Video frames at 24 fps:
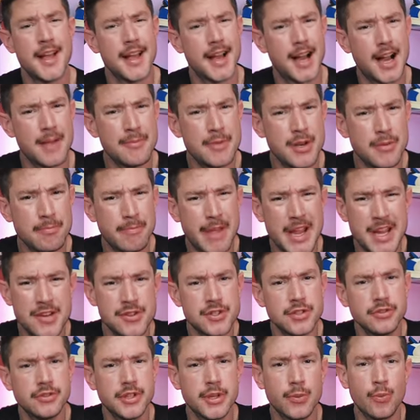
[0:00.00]
I've been
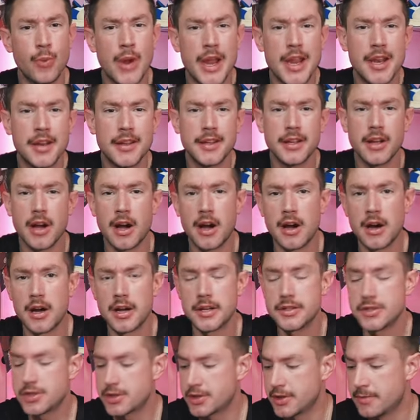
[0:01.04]
patiently waiting
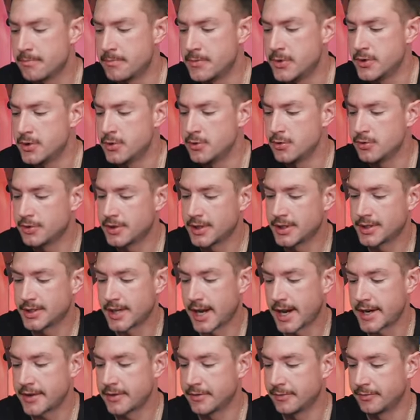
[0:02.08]
on some new
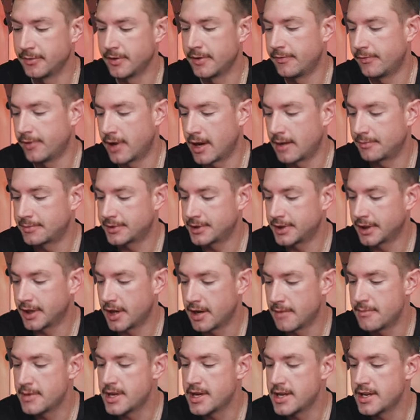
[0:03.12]
designer flip-flops to
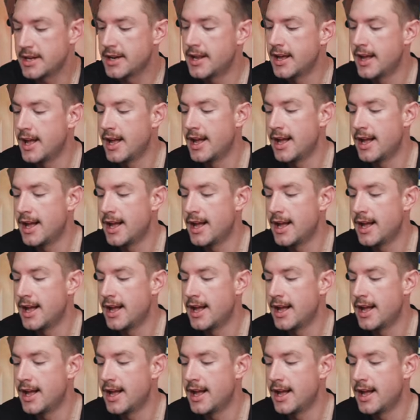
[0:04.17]
come in.